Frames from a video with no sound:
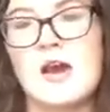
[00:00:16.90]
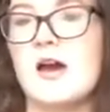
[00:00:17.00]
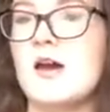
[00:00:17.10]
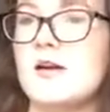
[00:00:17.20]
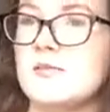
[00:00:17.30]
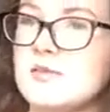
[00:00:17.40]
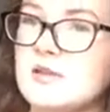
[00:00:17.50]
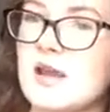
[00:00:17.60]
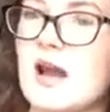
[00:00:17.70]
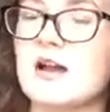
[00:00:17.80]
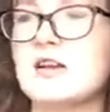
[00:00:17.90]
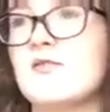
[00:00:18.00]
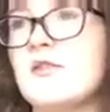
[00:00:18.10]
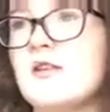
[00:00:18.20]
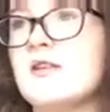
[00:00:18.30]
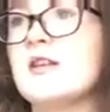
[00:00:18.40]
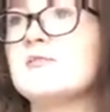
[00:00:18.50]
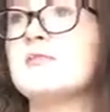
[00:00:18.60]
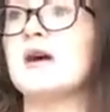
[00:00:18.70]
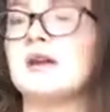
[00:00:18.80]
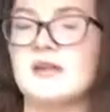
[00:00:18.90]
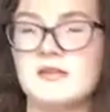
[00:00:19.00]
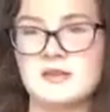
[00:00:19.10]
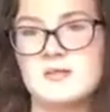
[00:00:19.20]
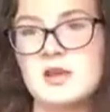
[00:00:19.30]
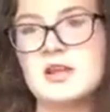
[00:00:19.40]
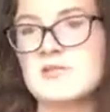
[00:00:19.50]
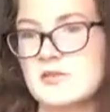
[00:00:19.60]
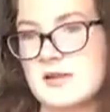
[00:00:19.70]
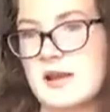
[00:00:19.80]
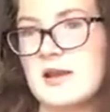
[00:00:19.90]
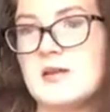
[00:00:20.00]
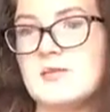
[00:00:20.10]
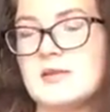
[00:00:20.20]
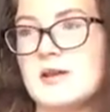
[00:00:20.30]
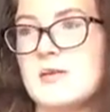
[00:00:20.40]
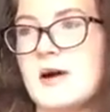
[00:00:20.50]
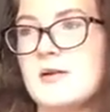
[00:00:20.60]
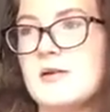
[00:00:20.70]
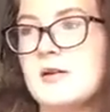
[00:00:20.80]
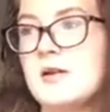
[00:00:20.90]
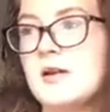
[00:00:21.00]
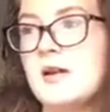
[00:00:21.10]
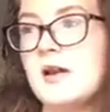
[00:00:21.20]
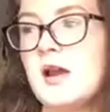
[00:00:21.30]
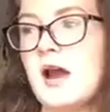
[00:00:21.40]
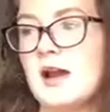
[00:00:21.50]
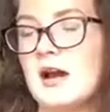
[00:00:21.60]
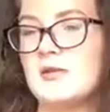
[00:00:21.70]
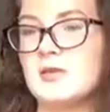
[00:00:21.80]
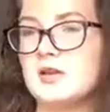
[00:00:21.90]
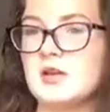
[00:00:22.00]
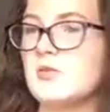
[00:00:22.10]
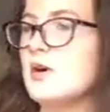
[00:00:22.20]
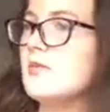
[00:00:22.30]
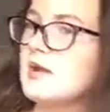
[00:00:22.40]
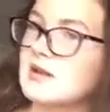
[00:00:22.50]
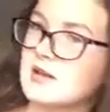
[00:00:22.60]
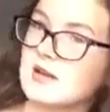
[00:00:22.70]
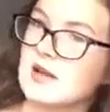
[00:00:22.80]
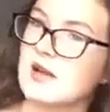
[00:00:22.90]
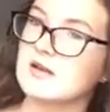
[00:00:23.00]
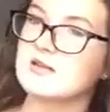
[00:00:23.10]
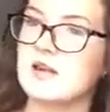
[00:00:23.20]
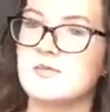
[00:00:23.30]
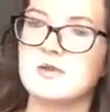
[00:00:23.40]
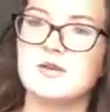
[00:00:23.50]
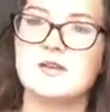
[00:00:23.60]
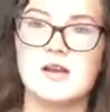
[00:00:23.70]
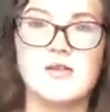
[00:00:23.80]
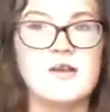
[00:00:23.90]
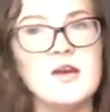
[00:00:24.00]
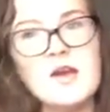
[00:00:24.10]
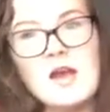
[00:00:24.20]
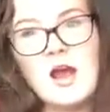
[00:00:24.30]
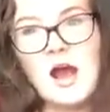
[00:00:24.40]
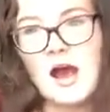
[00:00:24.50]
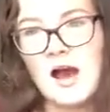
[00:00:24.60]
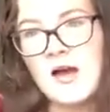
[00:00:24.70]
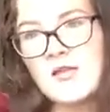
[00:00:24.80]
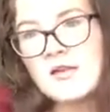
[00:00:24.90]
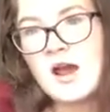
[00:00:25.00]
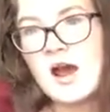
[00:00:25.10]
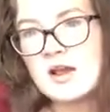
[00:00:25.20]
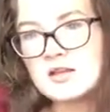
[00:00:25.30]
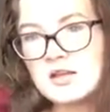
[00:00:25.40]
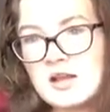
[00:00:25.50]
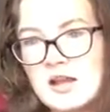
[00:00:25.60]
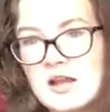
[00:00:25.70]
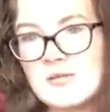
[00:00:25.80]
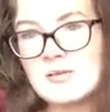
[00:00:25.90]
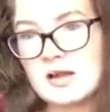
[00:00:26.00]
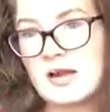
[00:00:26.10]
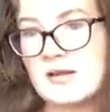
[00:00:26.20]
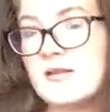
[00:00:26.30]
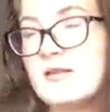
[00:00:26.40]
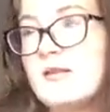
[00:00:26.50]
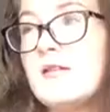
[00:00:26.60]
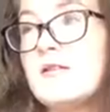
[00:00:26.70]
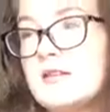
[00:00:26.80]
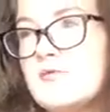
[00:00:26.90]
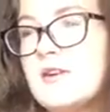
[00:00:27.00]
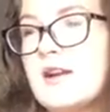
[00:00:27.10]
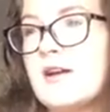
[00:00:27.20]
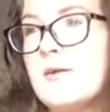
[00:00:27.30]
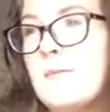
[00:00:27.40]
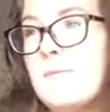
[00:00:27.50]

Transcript: So yeah, I just thought this might give you some useful tips about and help you do your work basically and stay productive. I haven't actually planned this video,